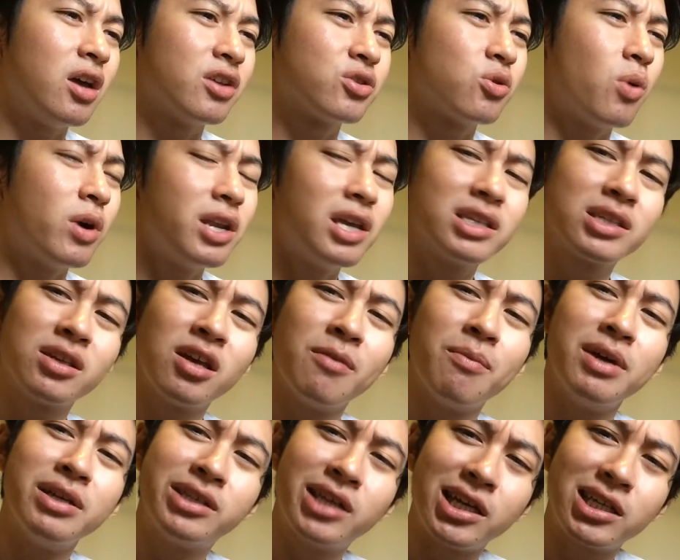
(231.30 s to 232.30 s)
So what does
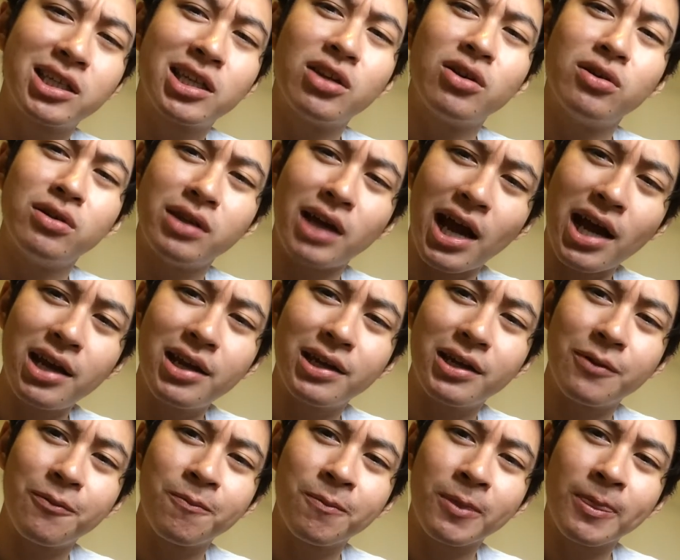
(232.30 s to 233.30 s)
Manchester
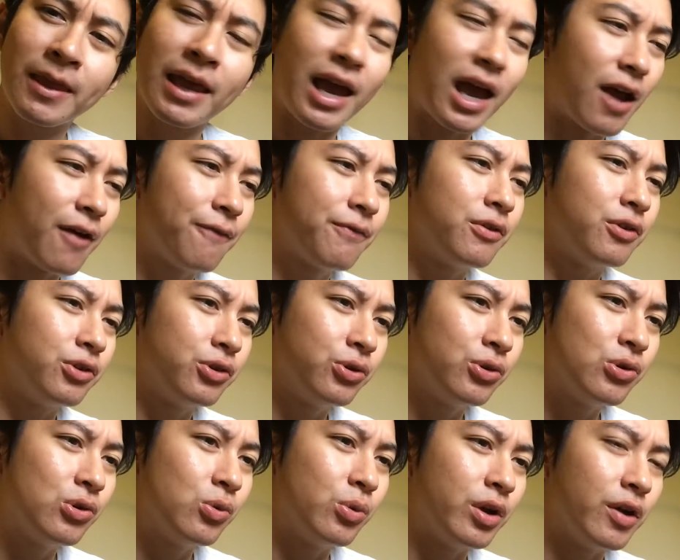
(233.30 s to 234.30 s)
United have to
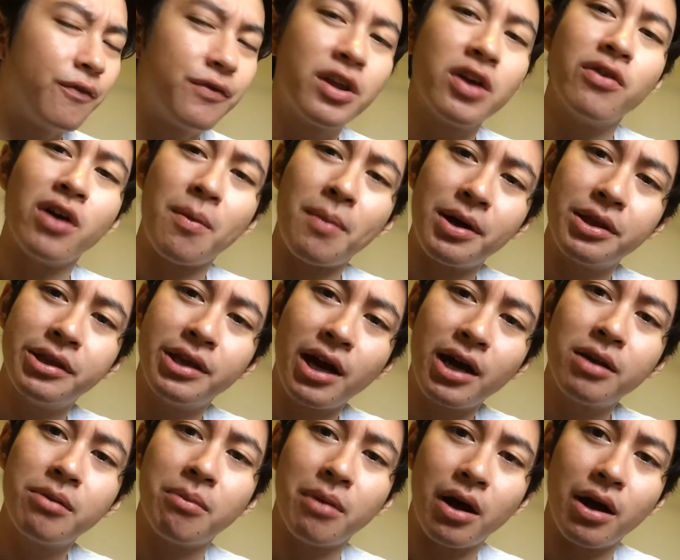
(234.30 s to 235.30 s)
do with the
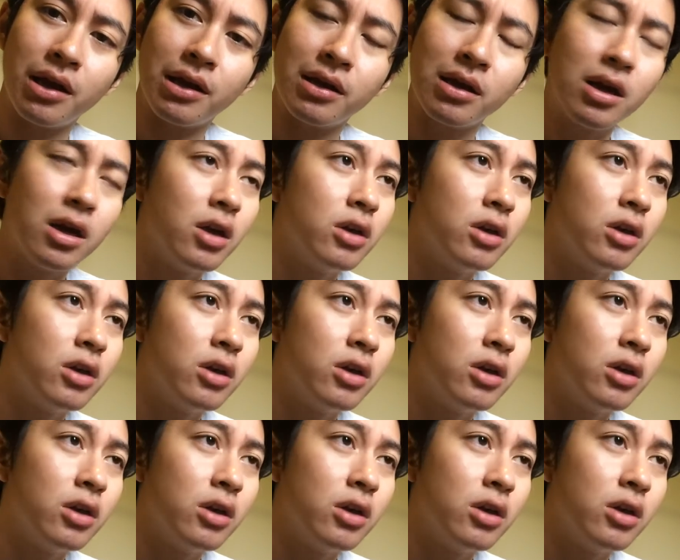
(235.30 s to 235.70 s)
Ramadan month?